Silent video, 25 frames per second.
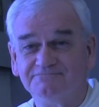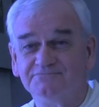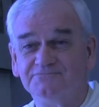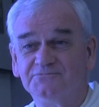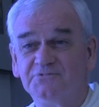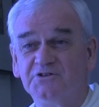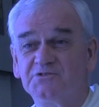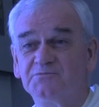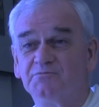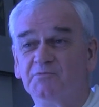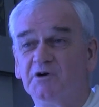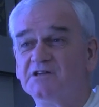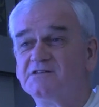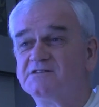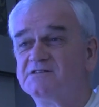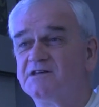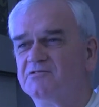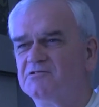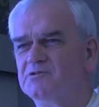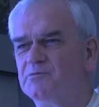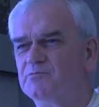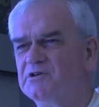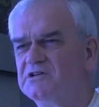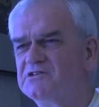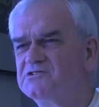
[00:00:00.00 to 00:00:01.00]
Which might
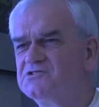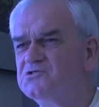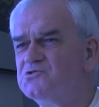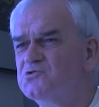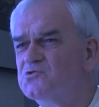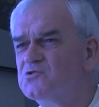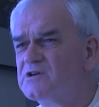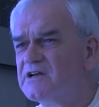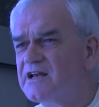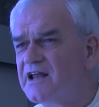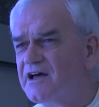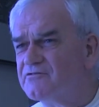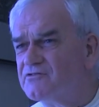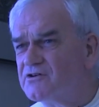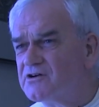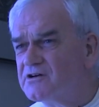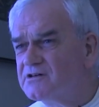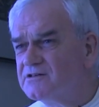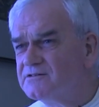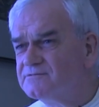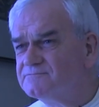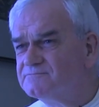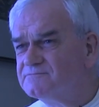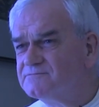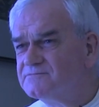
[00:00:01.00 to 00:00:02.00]
sound a bit too clever.
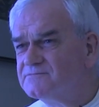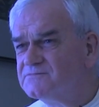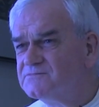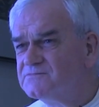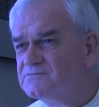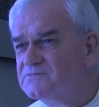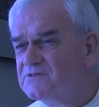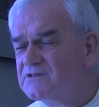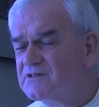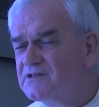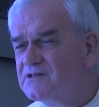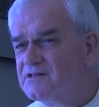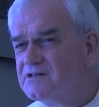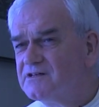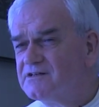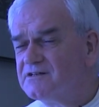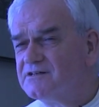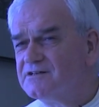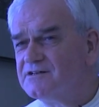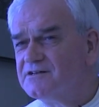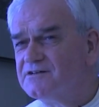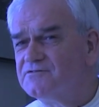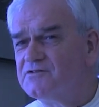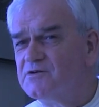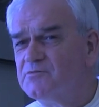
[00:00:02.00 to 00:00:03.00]

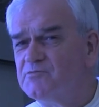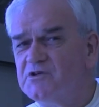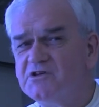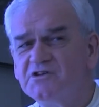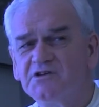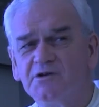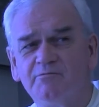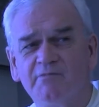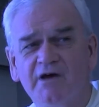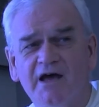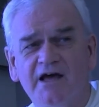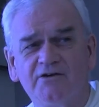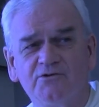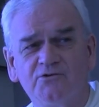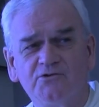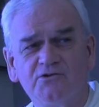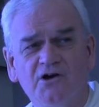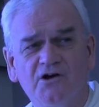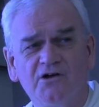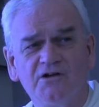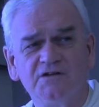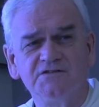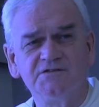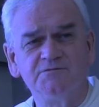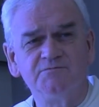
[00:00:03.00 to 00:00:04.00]
If you meet a man who
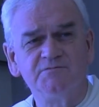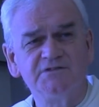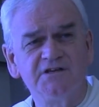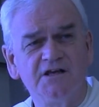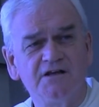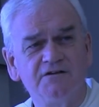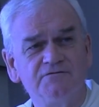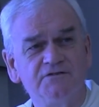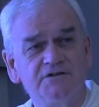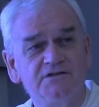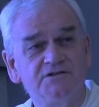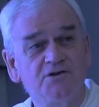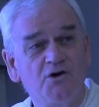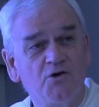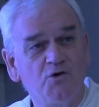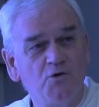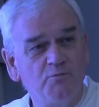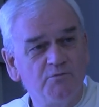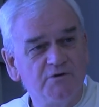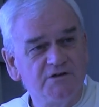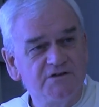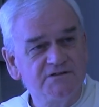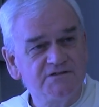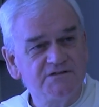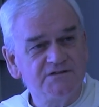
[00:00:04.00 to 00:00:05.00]
calls himself a
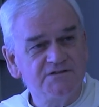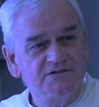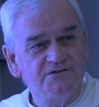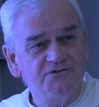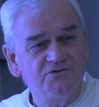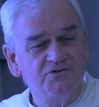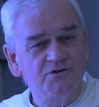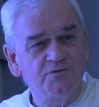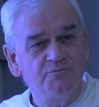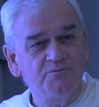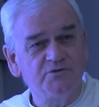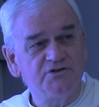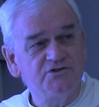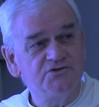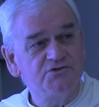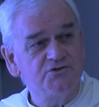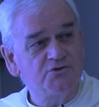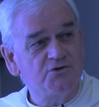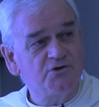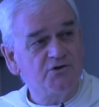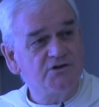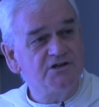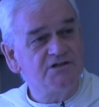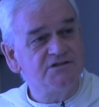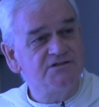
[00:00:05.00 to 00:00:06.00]
Thomist, you can be
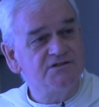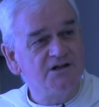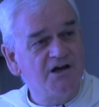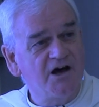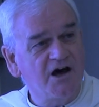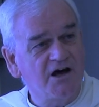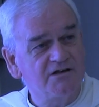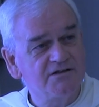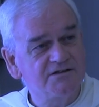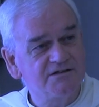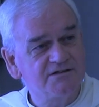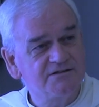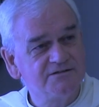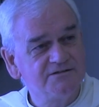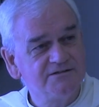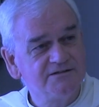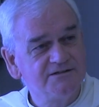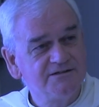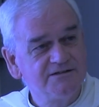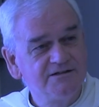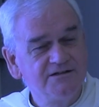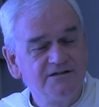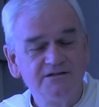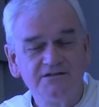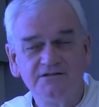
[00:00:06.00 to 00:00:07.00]
sure he's not.
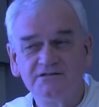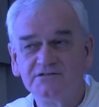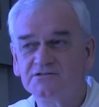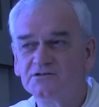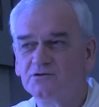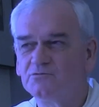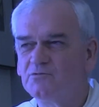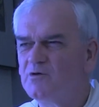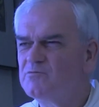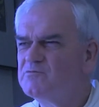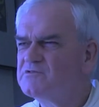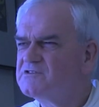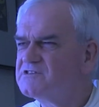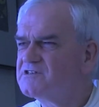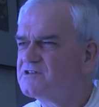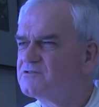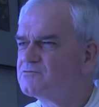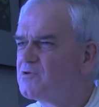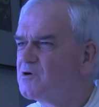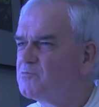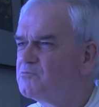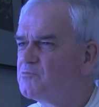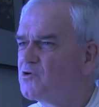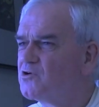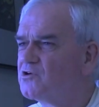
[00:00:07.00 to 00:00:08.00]
So
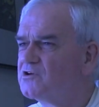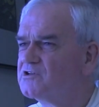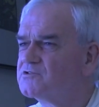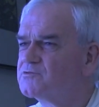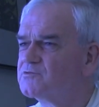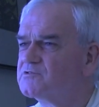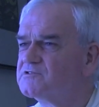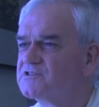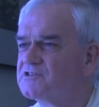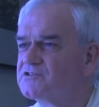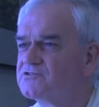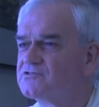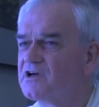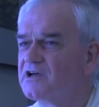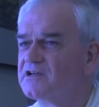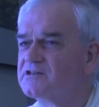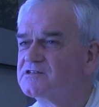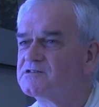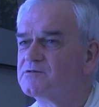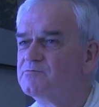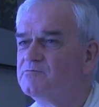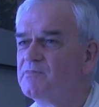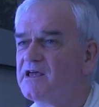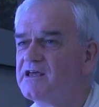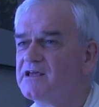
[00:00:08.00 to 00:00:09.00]
what point was he trying
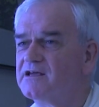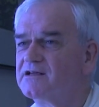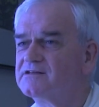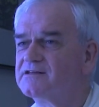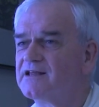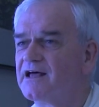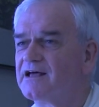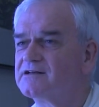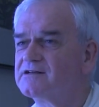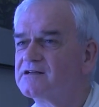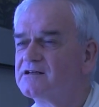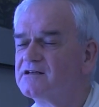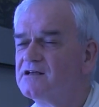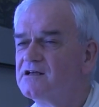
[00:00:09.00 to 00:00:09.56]
to make, that,